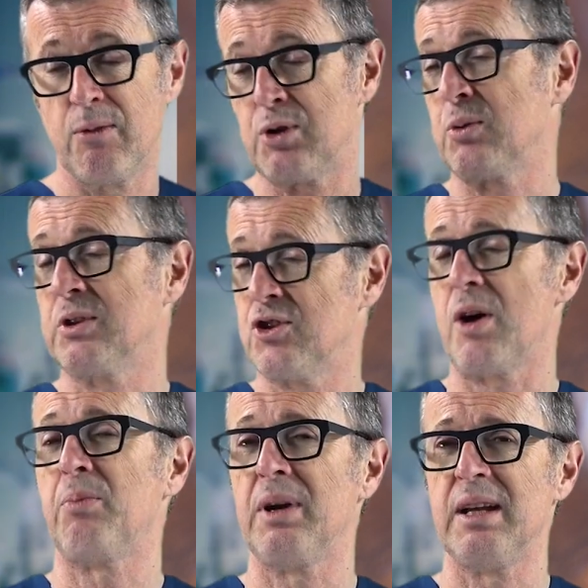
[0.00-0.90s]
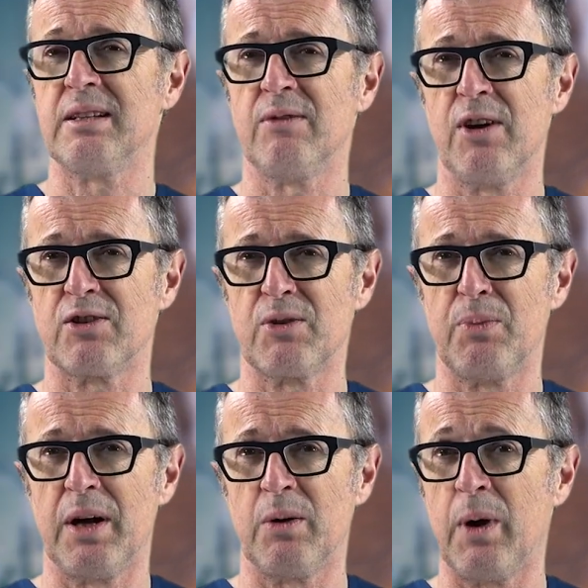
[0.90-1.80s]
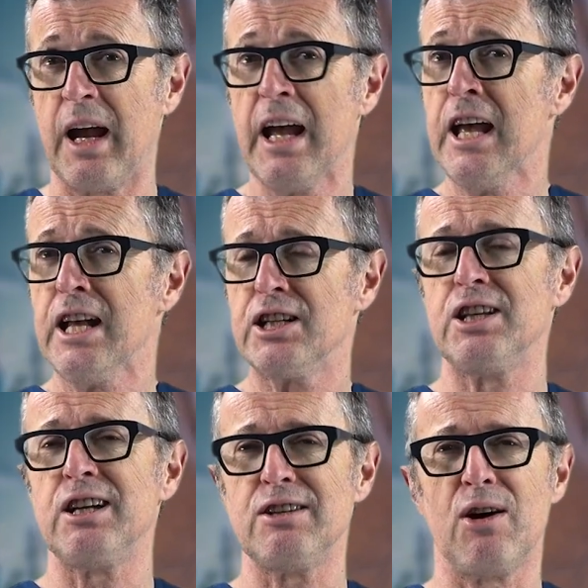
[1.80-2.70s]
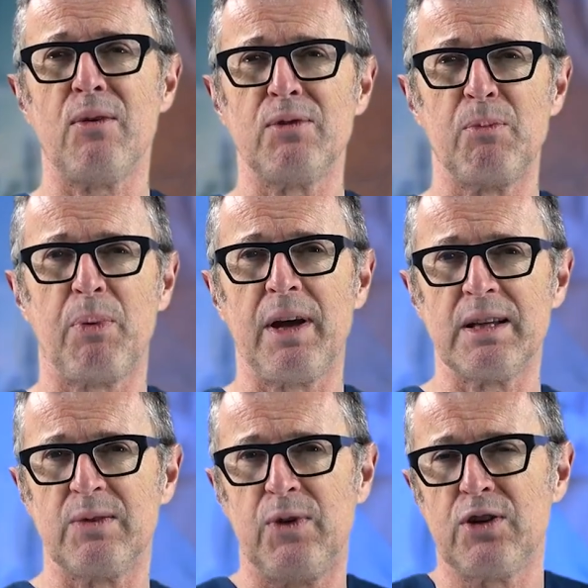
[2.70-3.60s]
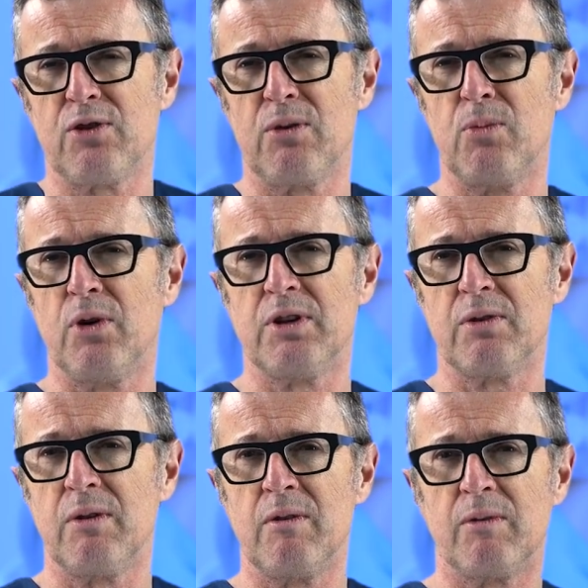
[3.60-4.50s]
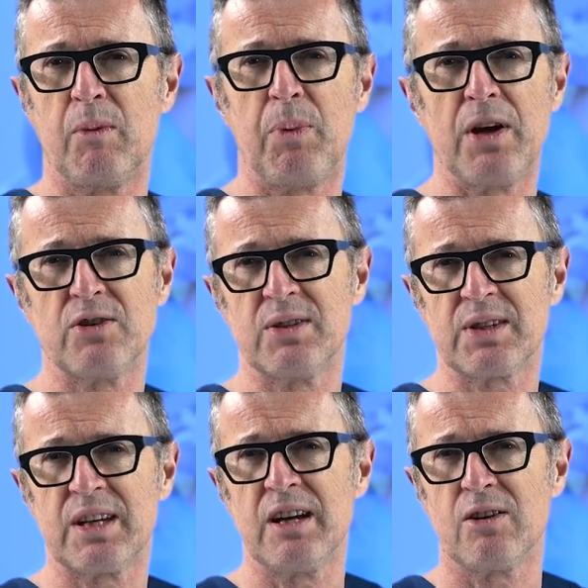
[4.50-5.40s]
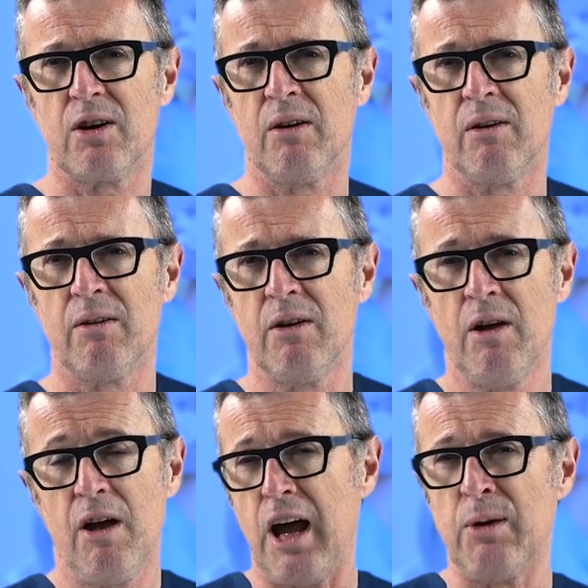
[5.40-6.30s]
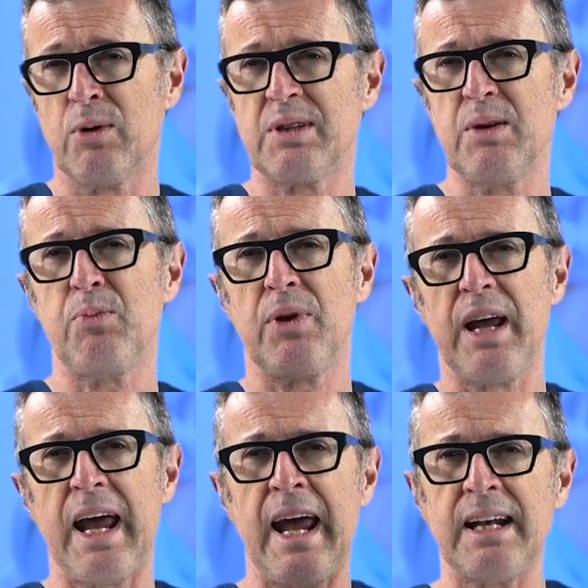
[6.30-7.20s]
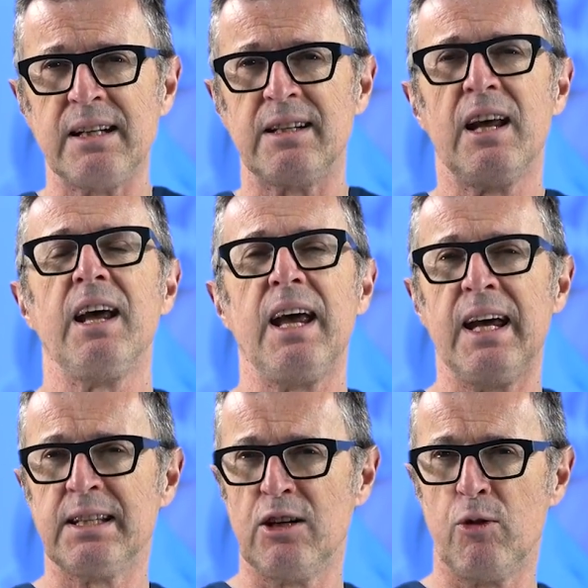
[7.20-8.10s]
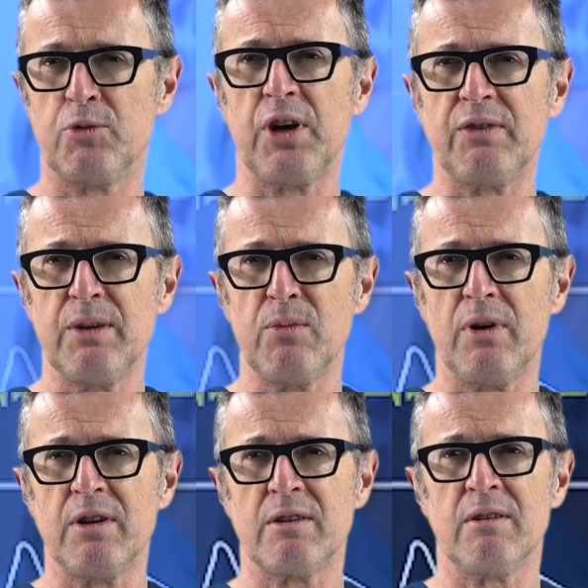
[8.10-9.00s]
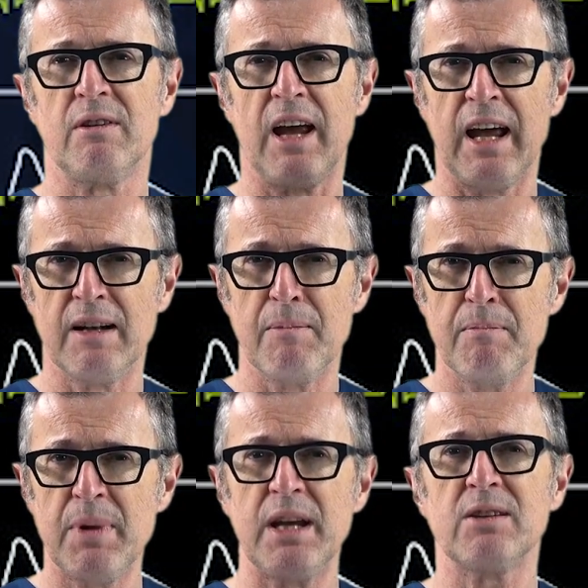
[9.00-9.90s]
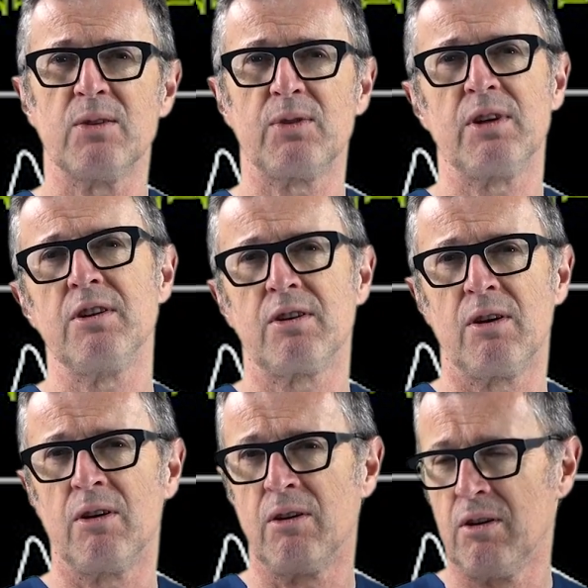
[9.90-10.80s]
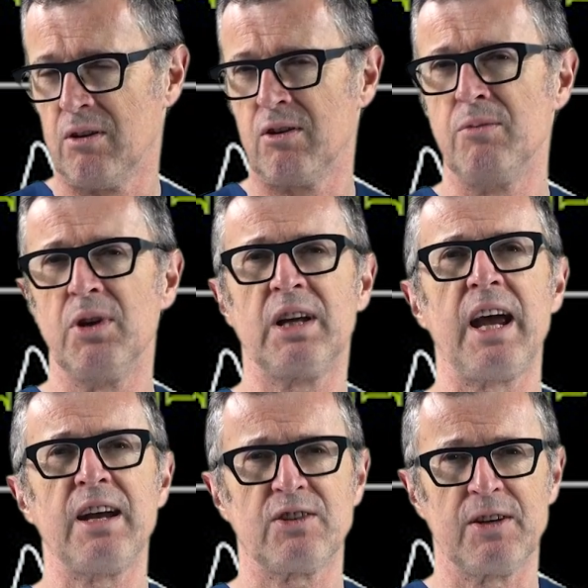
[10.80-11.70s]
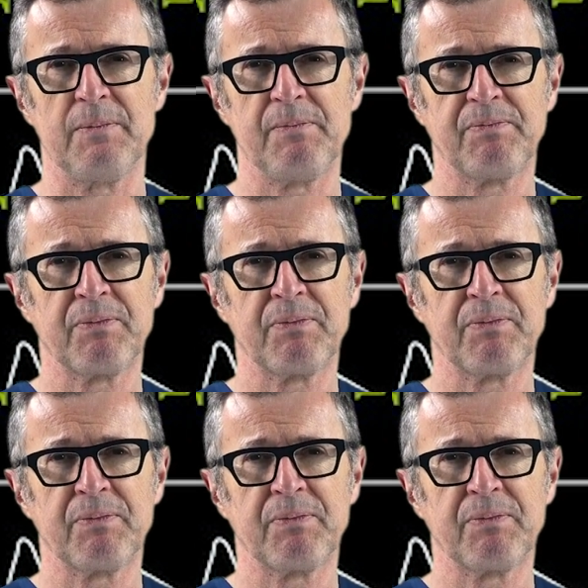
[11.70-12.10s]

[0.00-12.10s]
which was a Japanese invention by the way, did not replace visual monitoring of the patient's skin color. It was simply added as an objective monitor and a means of clinical communication.